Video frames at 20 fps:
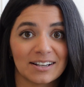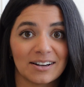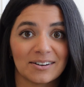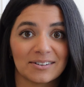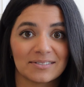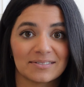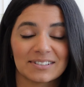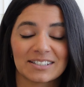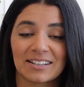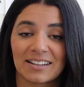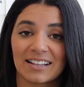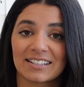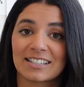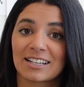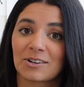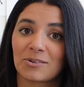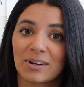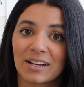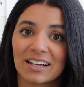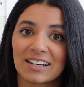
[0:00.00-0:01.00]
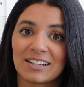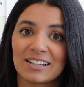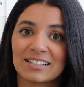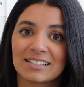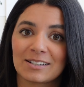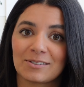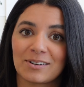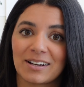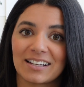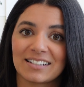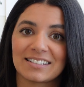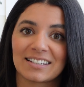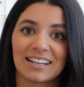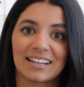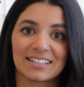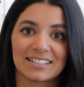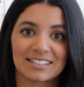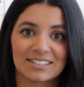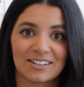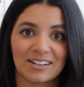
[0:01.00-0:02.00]
go. So that's a quick and easy way to
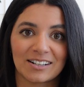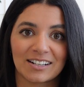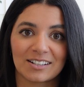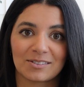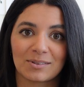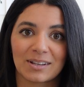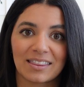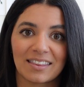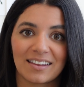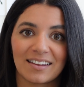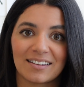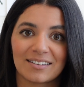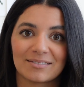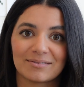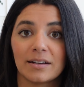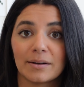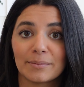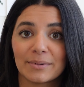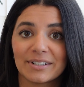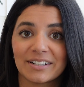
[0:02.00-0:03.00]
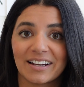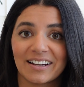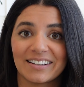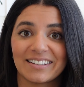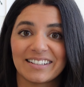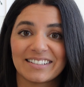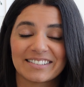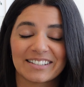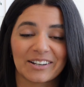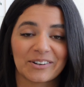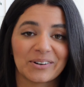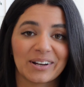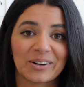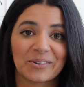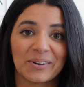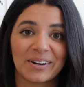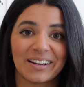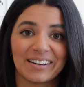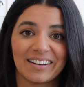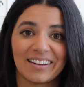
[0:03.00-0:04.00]
get started with it. Number nine is a quick
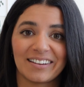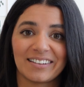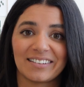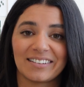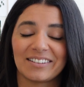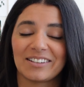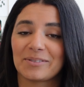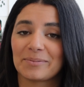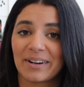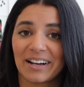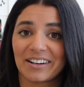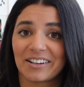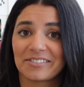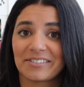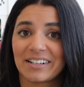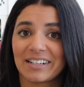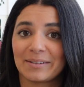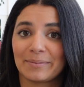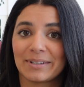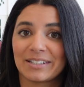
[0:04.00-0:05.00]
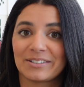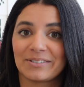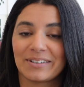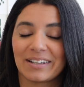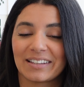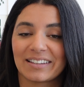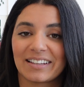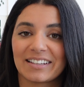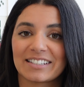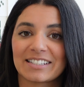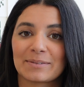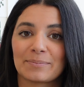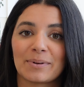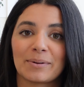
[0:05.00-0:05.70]
one, and you might already be doing this,